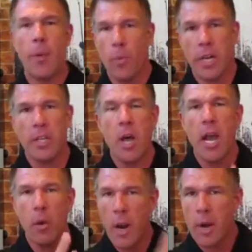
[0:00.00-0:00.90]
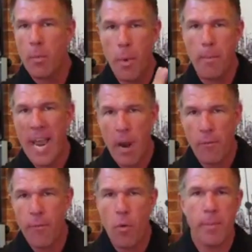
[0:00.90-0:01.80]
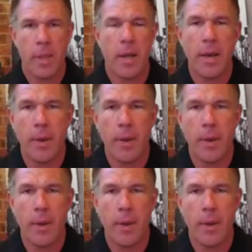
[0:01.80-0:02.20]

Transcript: And we're going to talk about a repair formula